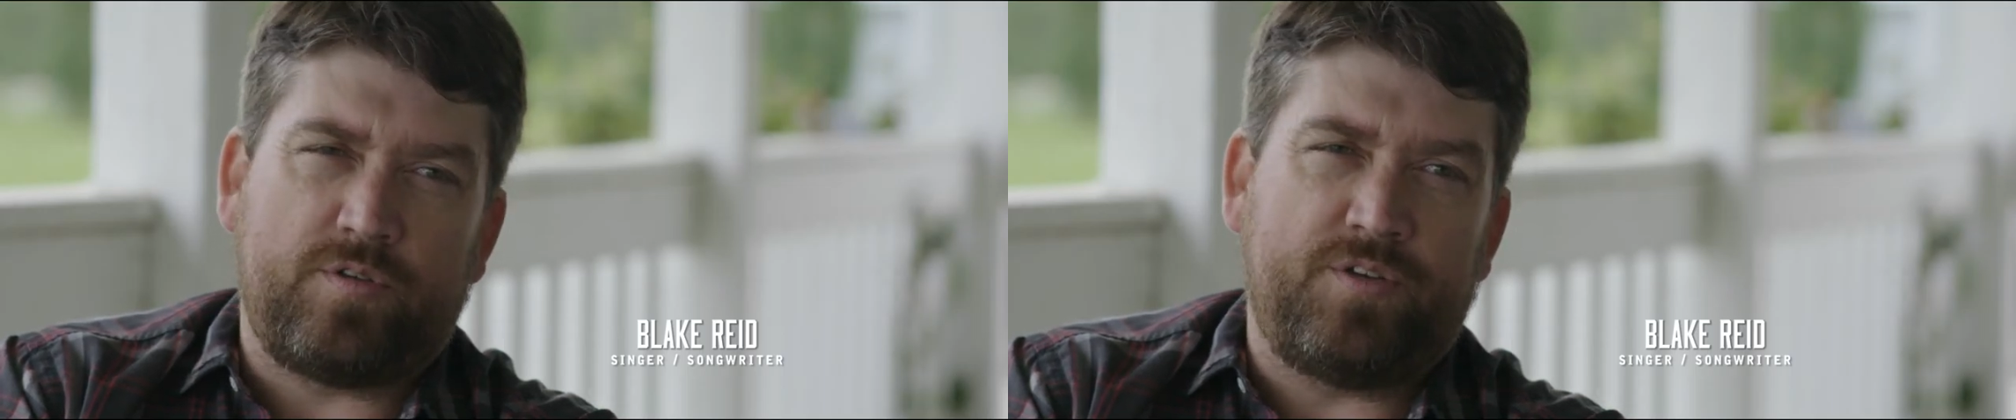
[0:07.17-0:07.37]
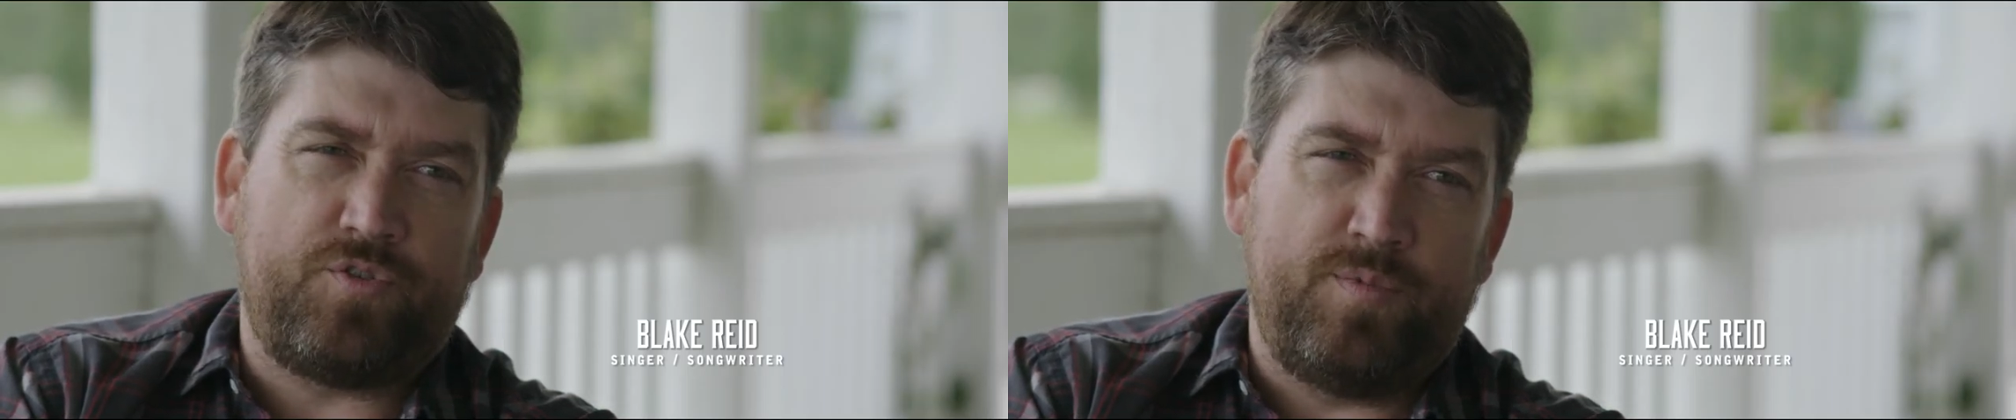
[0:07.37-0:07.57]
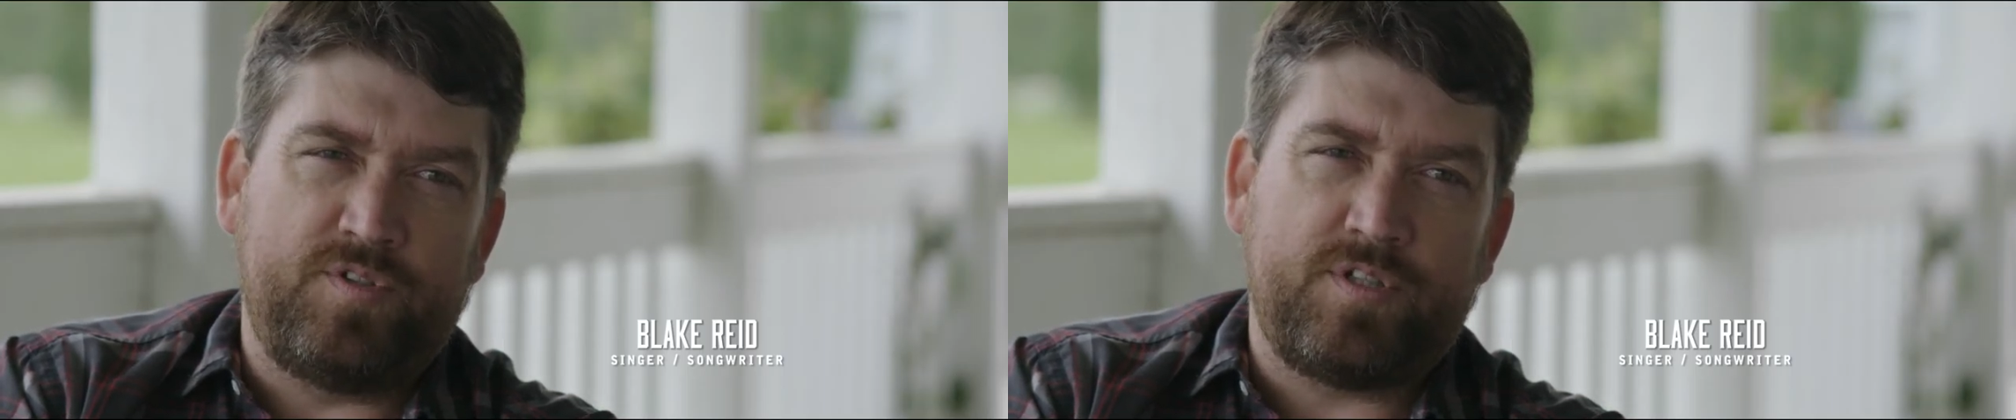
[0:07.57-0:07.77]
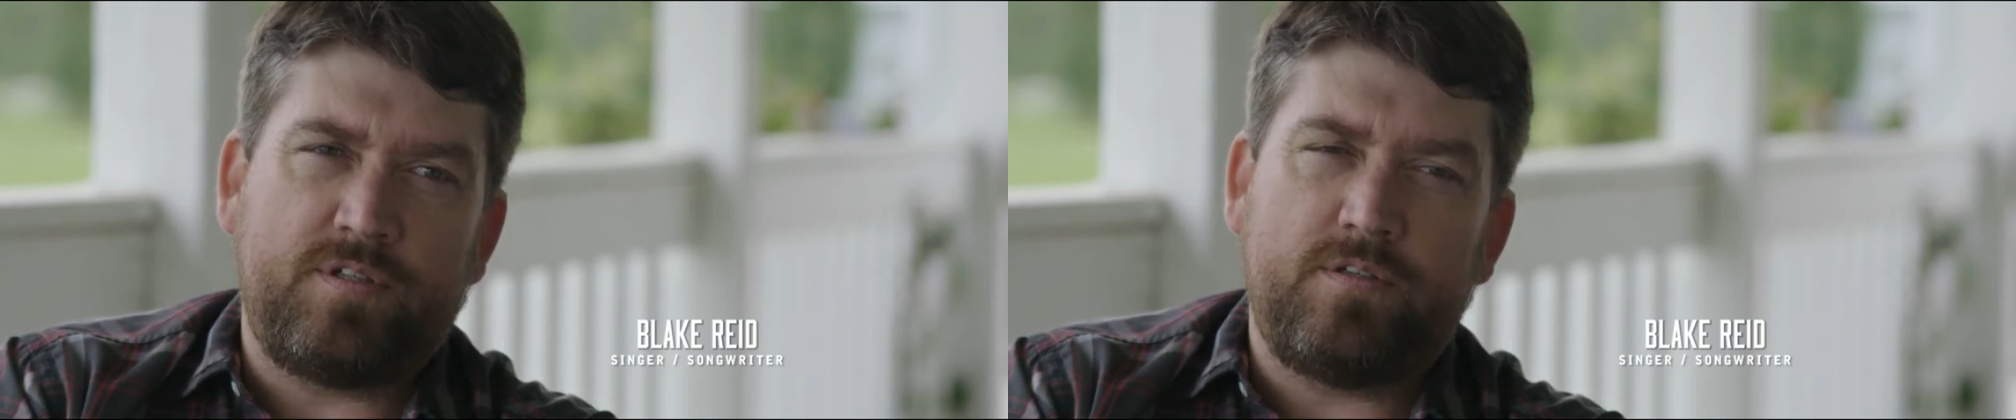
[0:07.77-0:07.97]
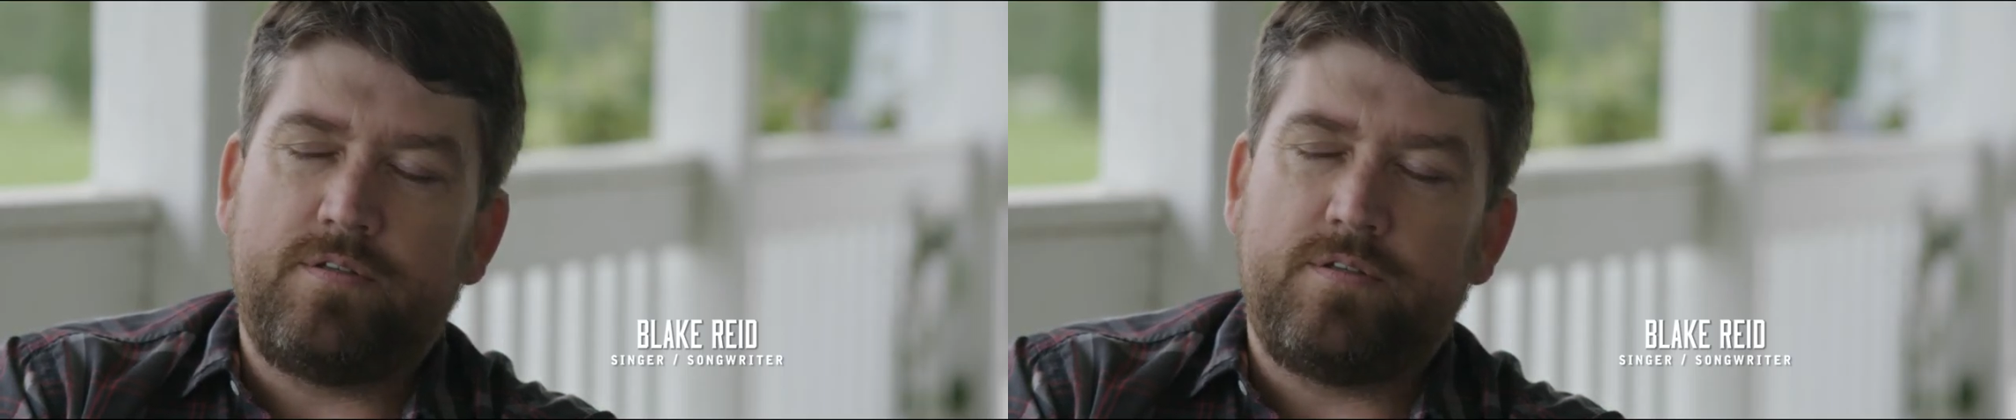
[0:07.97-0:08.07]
country music.